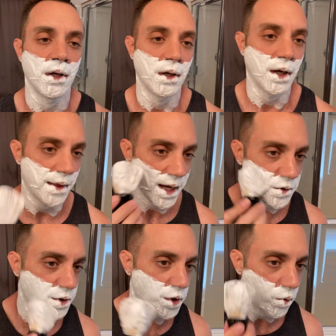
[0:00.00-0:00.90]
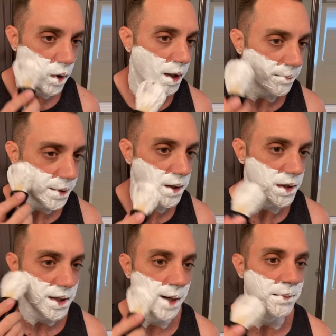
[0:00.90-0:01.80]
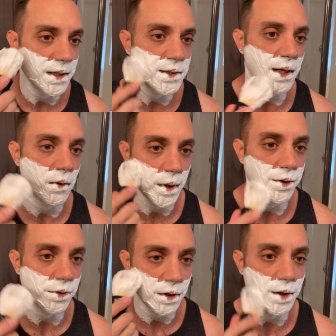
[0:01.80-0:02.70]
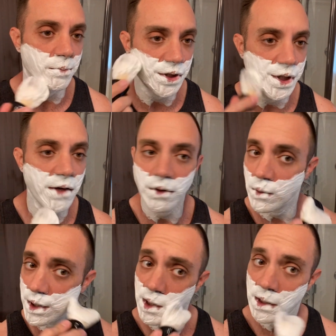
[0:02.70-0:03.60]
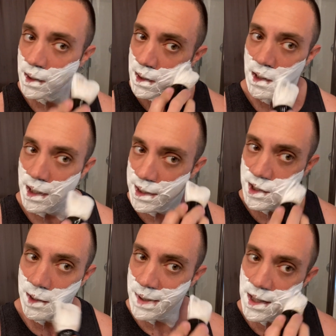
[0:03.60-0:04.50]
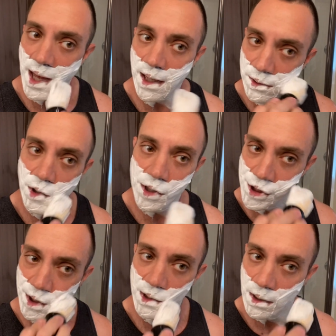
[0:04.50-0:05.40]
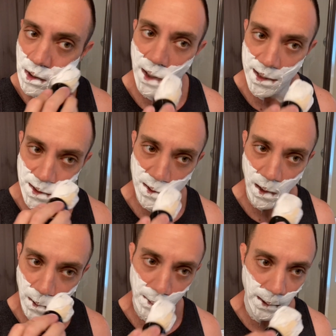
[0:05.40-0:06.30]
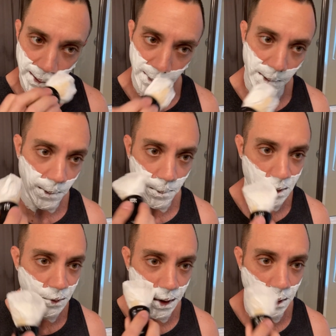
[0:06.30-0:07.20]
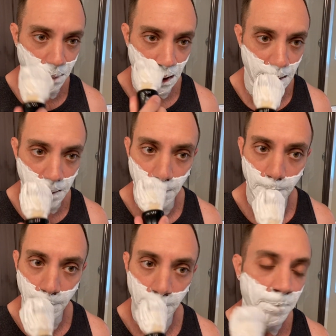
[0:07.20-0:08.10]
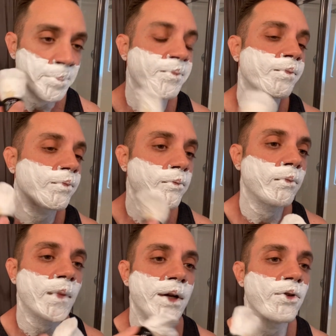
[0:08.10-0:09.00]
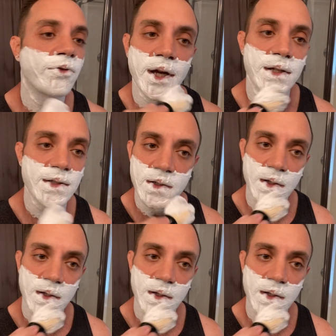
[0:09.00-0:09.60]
And that's what you want because that means that when you're gonna be shaving with it, it's gonna be that cushion, as it's called, layer between the blade and your face